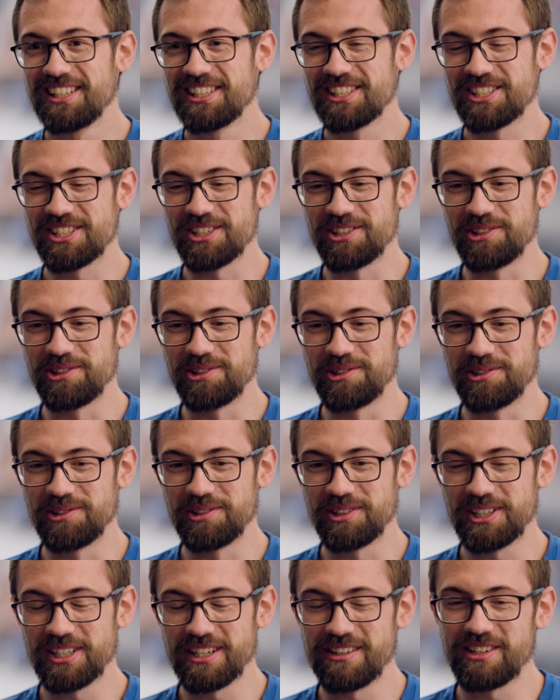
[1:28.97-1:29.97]

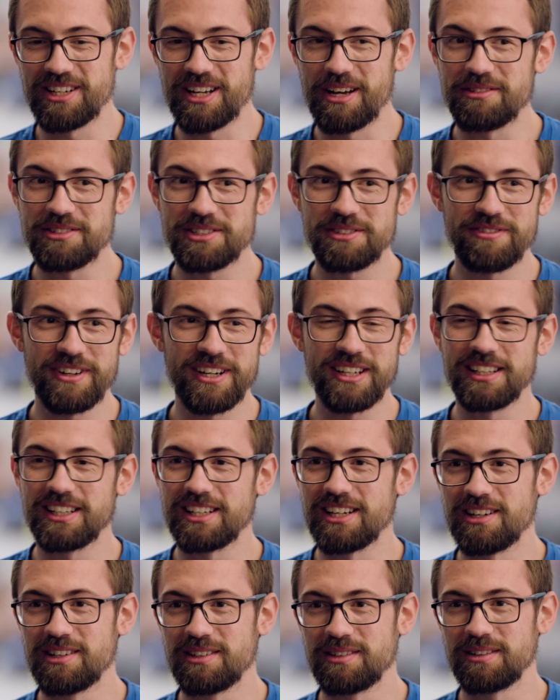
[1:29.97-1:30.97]
So, because I was fairly
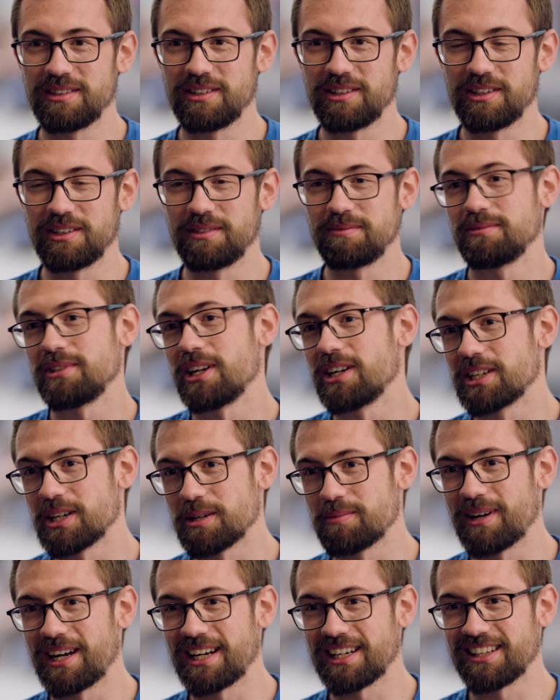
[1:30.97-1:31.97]
young, or
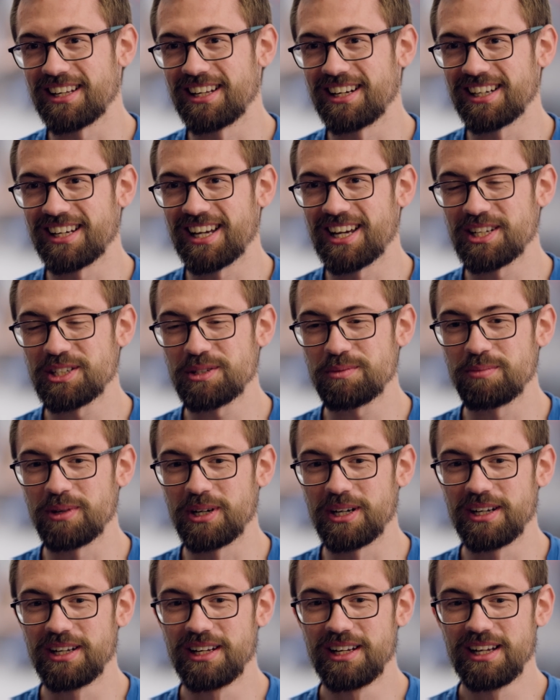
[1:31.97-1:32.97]
younger back then, I guess,
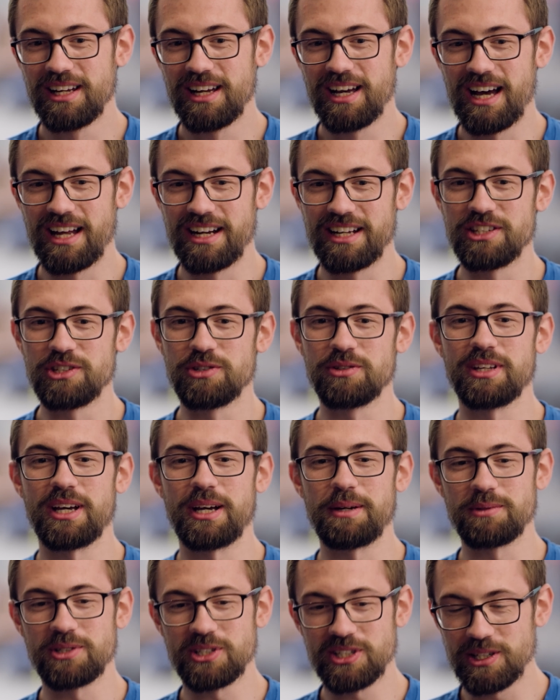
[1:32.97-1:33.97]
and I knew
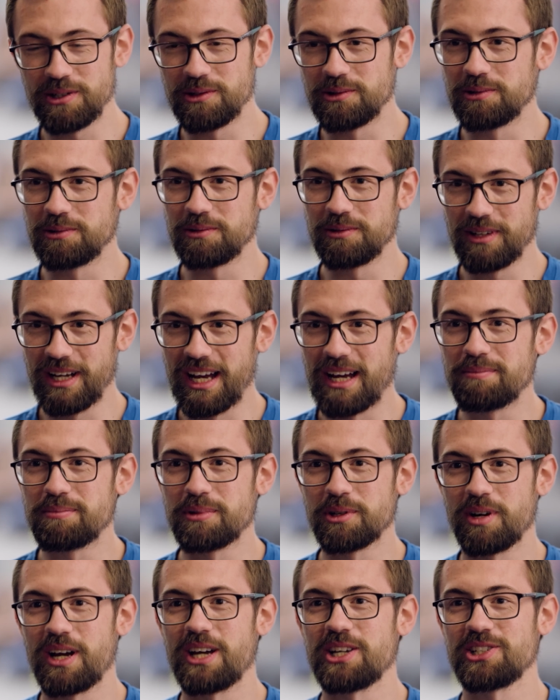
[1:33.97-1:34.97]
that I was still had
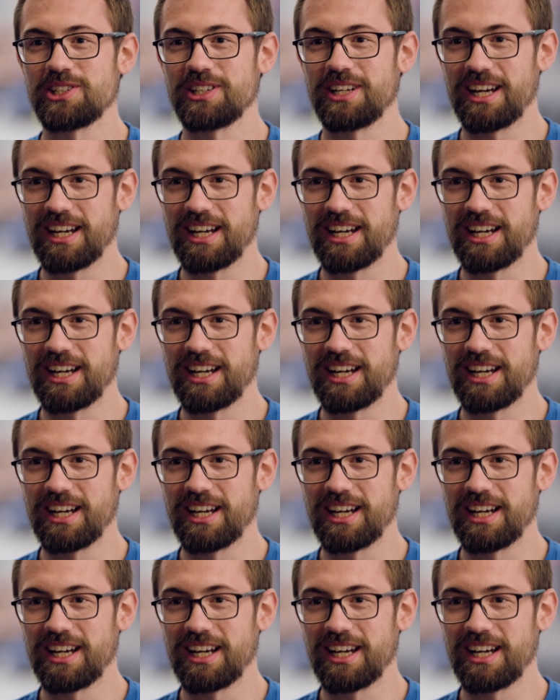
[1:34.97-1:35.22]
progression.